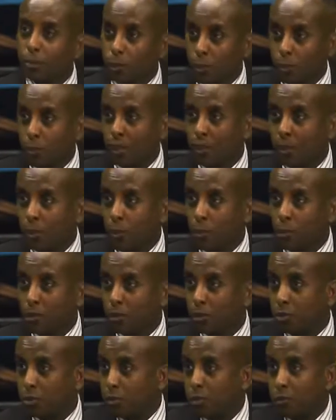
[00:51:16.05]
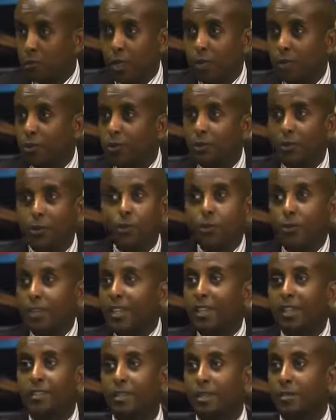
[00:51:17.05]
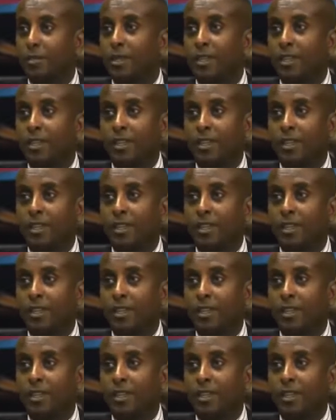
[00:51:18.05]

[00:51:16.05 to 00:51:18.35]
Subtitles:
political persecution, because of leadership.